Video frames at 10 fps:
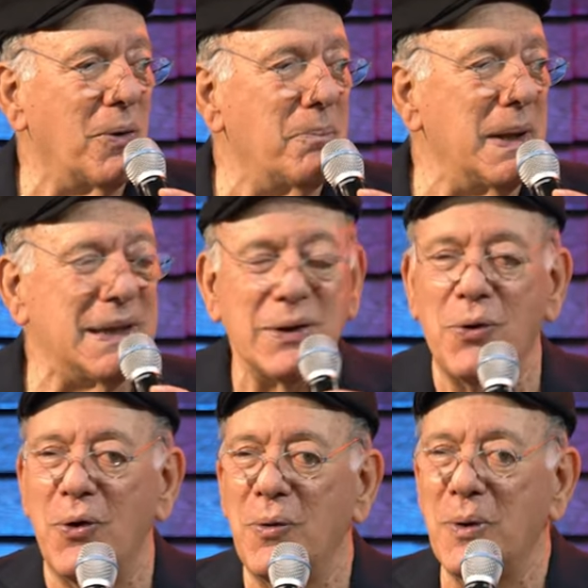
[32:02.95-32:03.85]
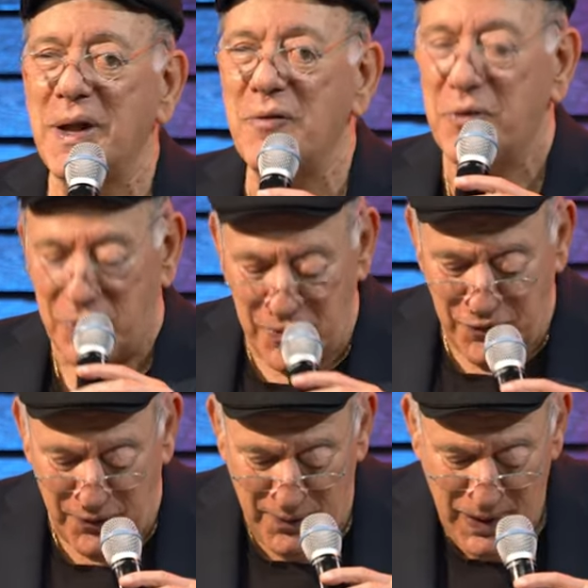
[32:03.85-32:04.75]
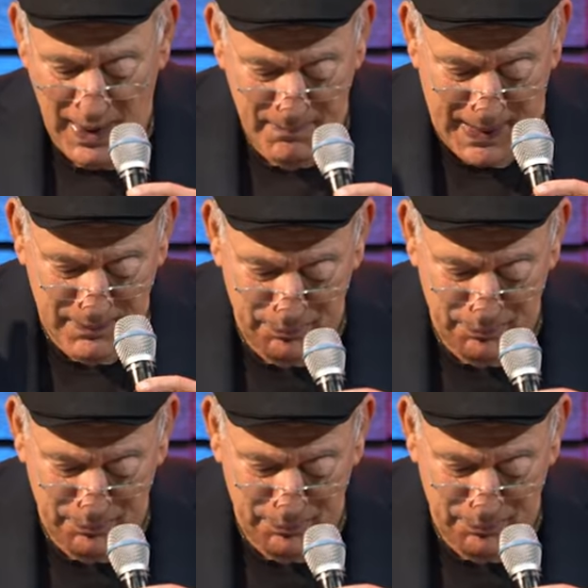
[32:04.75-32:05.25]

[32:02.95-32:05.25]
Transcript: mythical, whatever river. But